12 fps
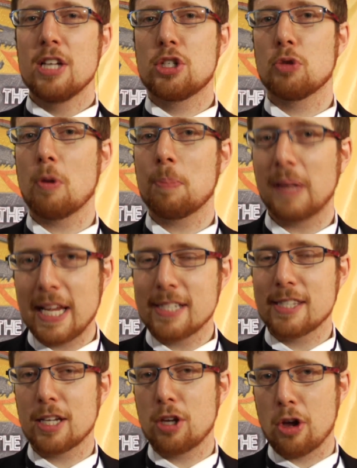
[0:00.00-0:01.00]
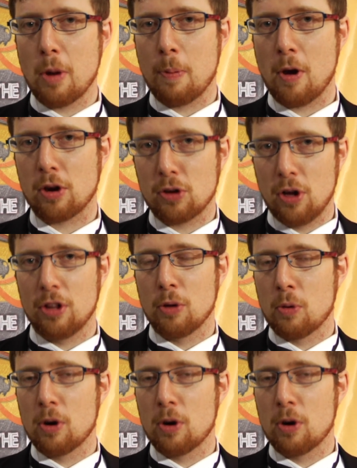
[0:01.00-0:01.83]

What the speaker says: to replace the Kyoto Protocol, the